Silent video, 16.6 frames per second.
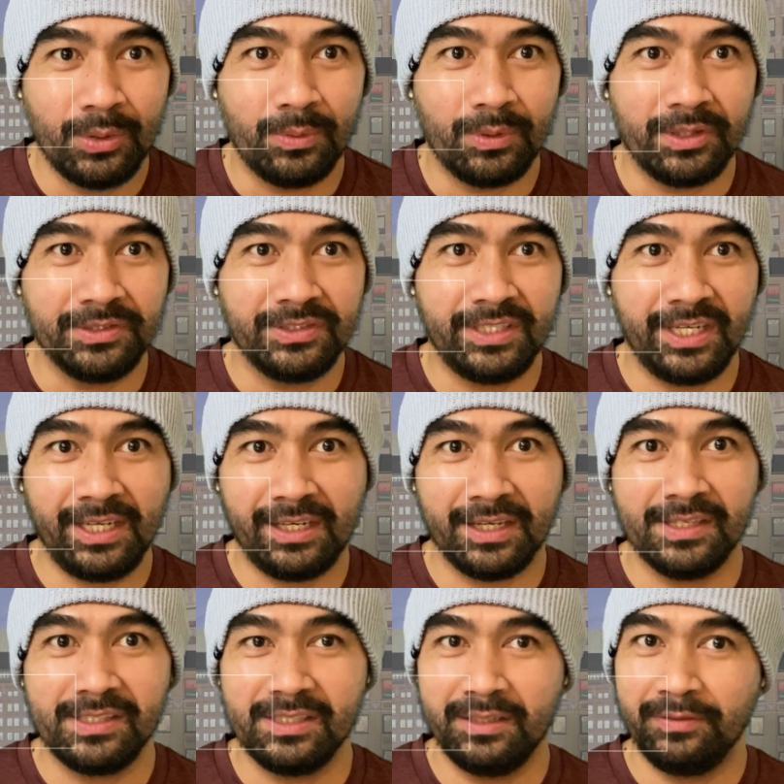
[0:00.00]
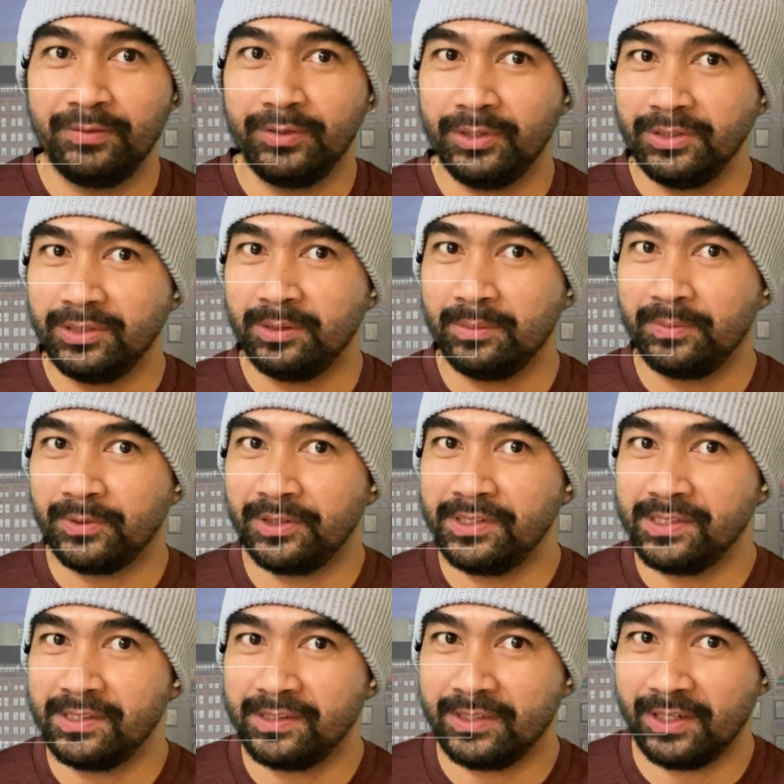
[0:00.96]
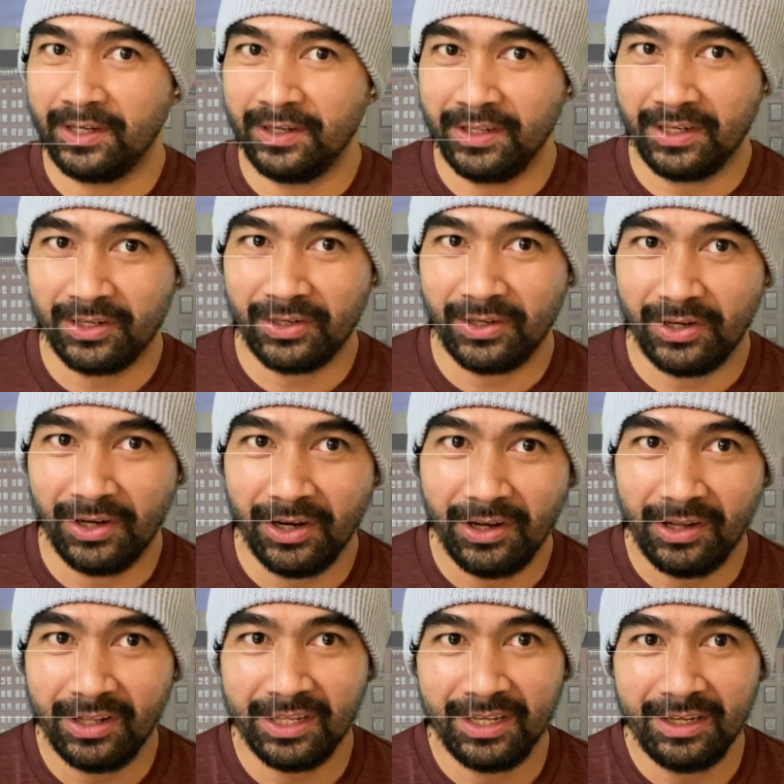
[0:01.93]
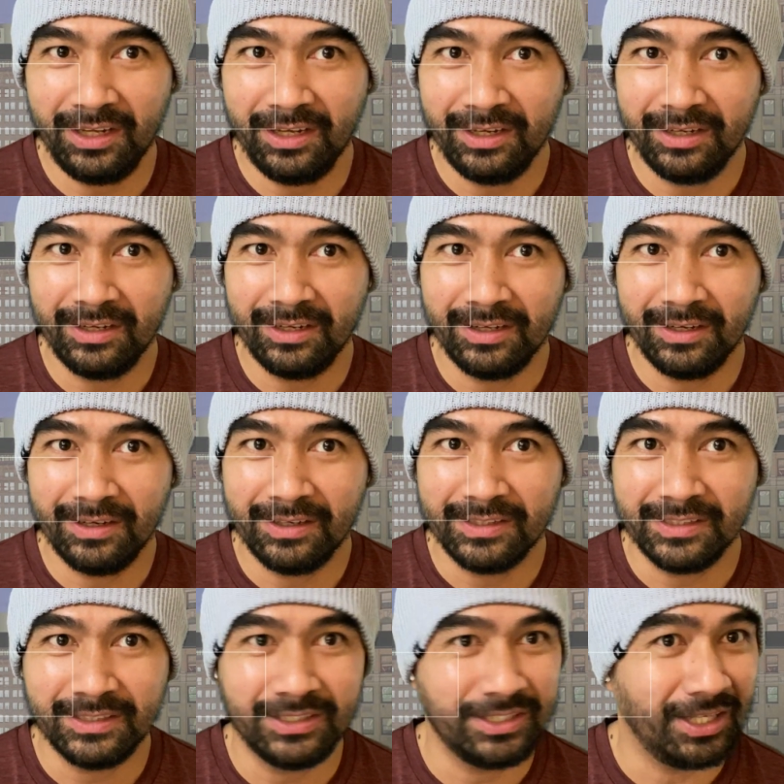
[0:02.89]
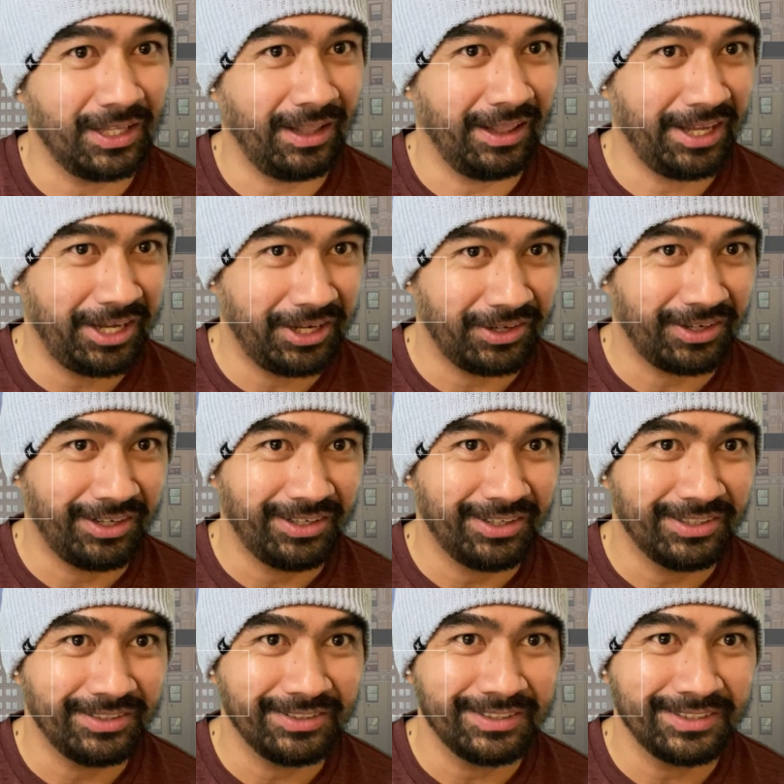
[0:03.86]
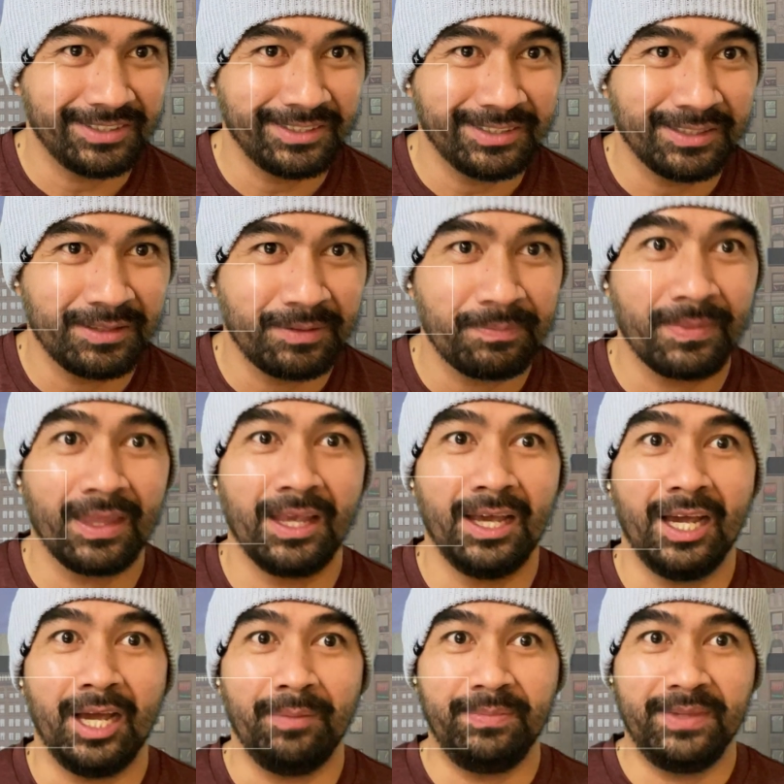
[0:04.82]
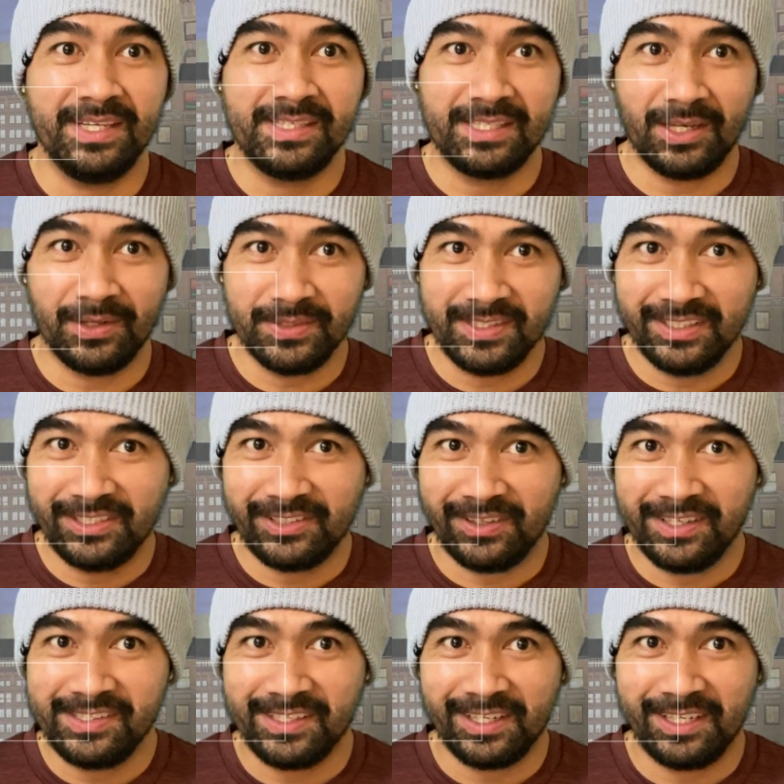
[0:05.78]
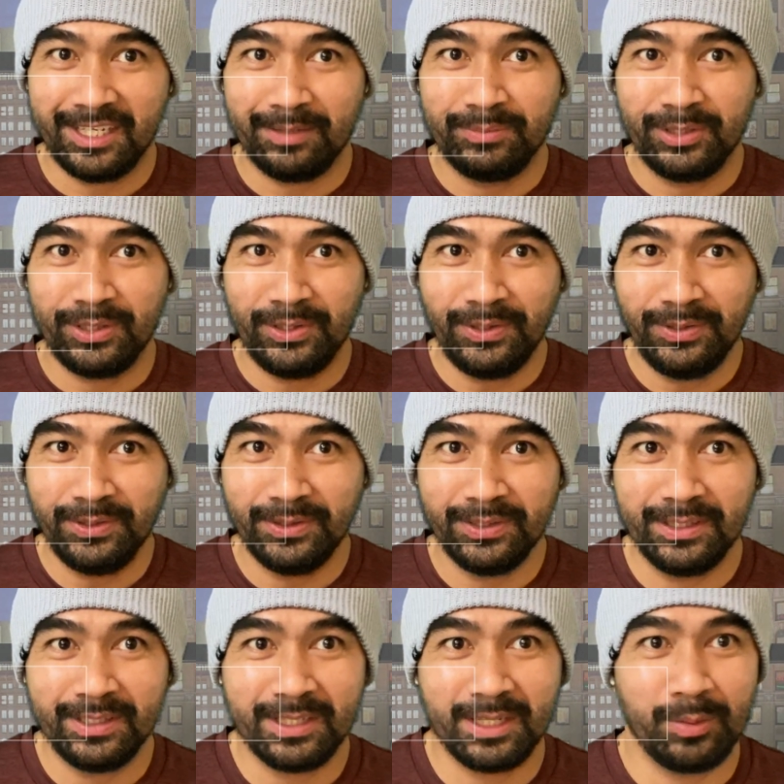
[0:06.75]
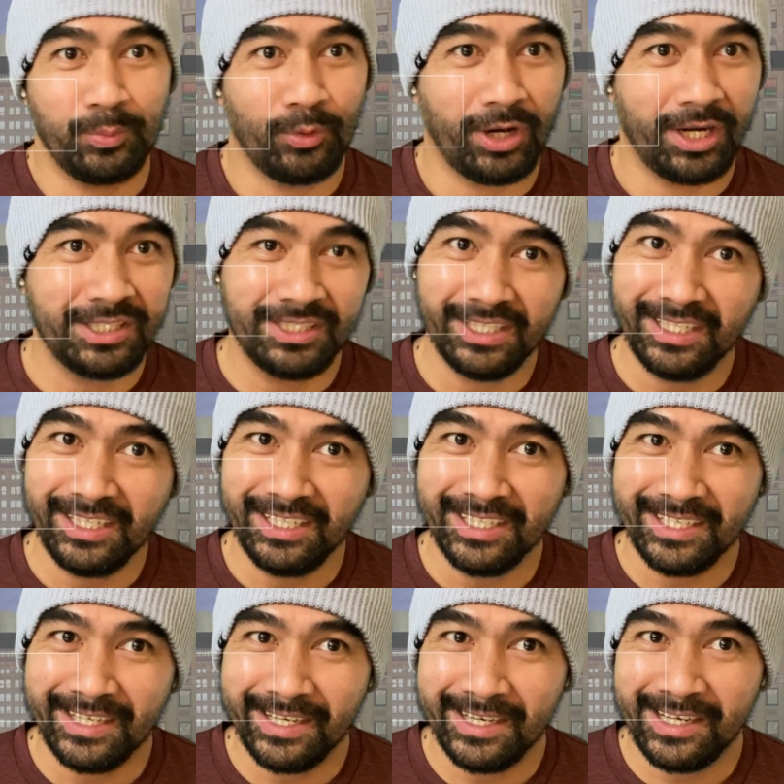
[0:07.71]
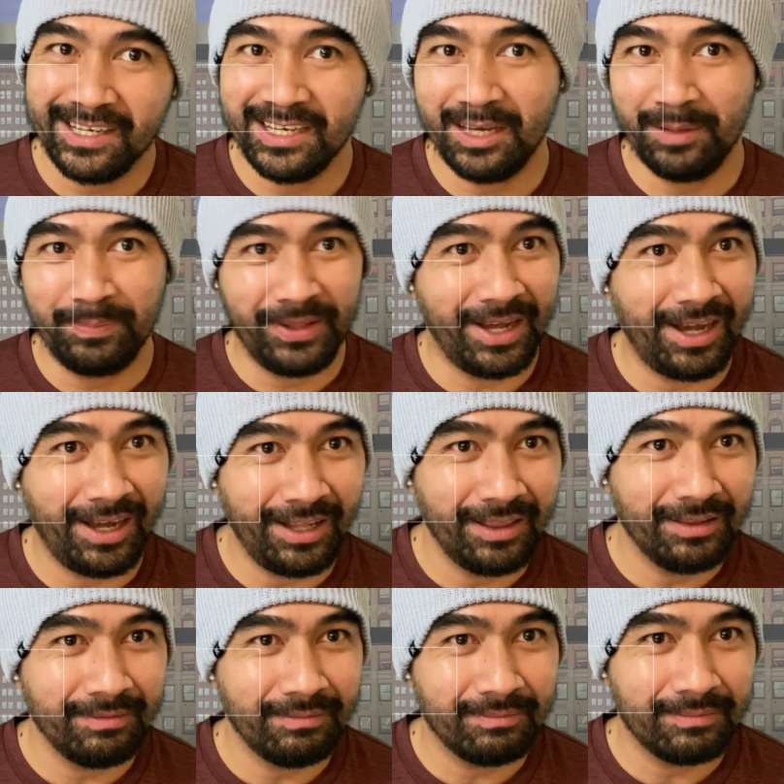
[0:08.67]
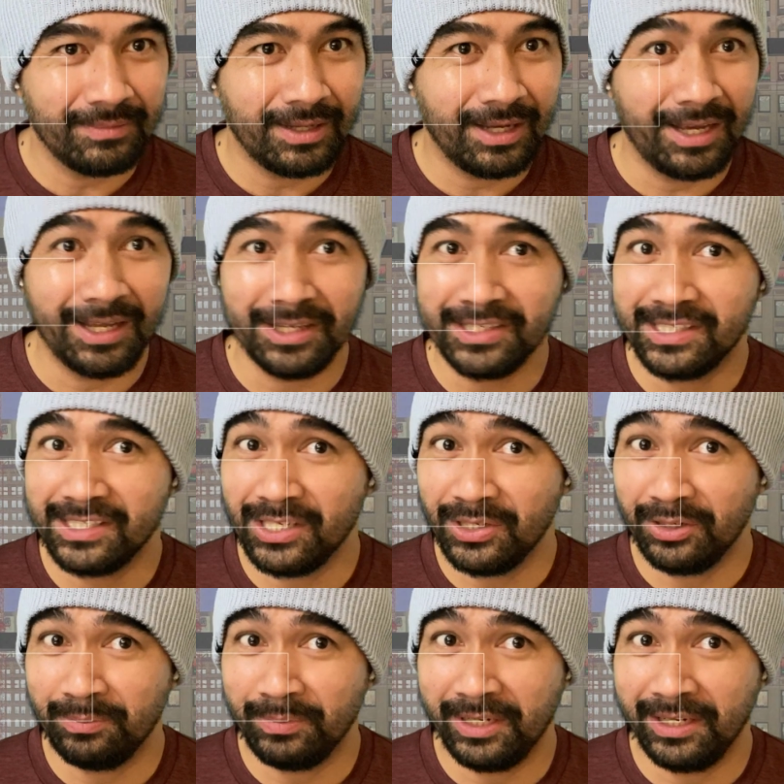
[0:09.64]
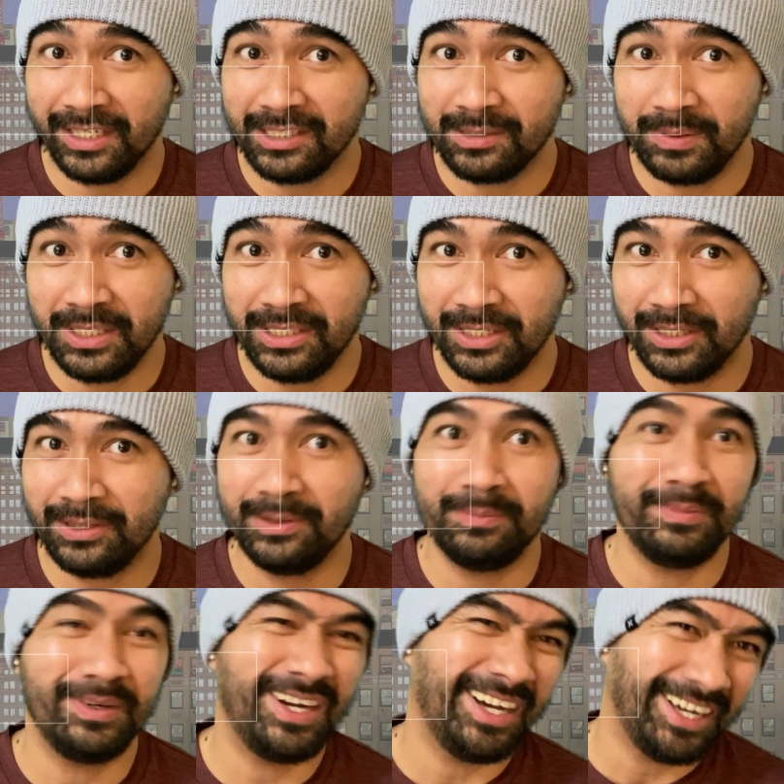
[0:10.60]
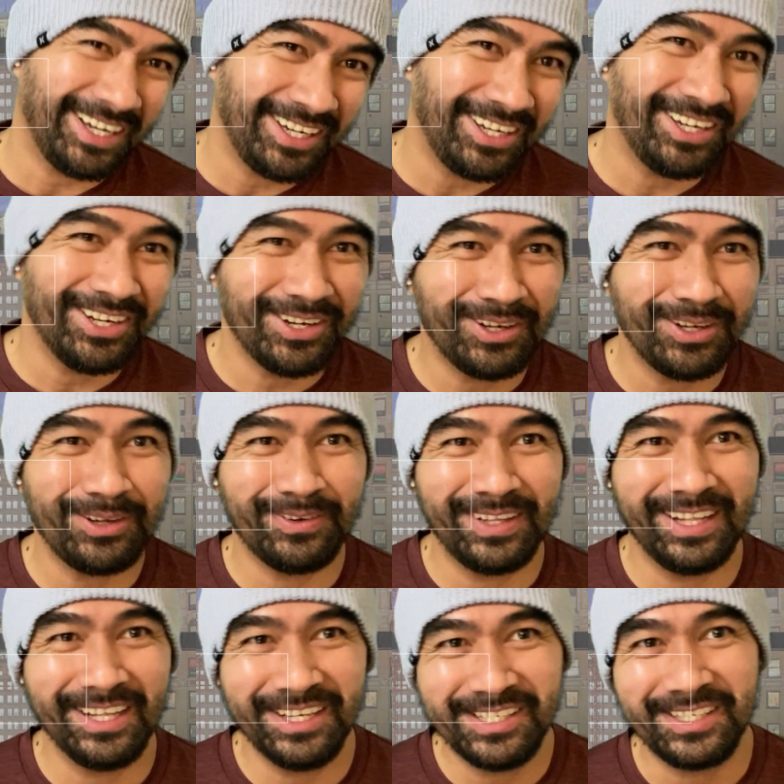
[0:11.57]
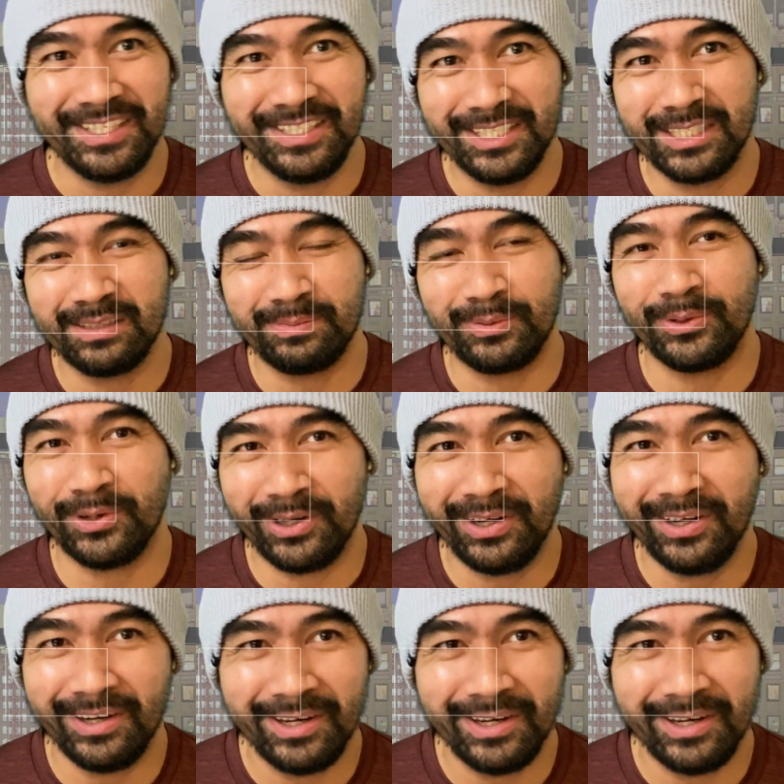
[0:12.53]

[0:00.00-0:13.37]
will thank us in the future for starting early than later. If this sounds interesting enough to you, keep watching. If not, I'll see you in my next video. But you want to listen just for